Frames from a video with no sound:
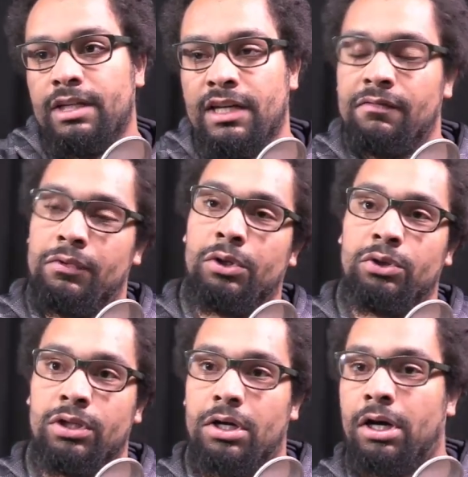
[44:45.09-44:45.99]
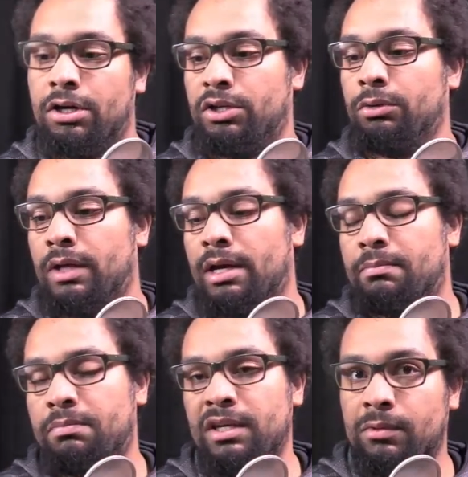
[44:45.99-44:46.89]
even though you could argue
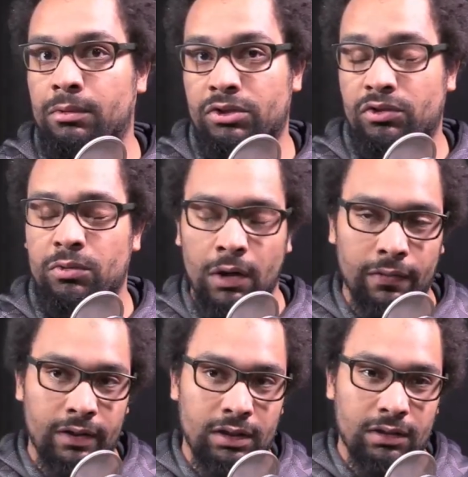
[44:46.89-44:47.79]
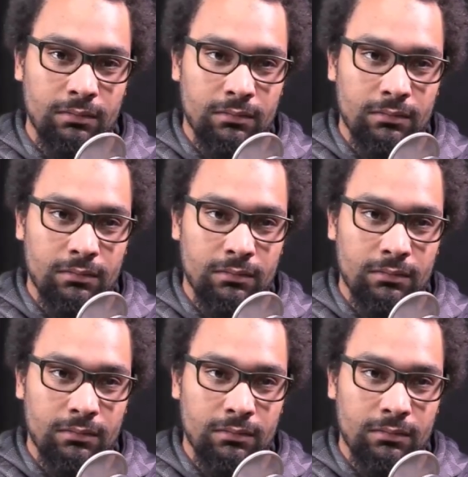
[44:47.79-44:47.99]
that people will just run the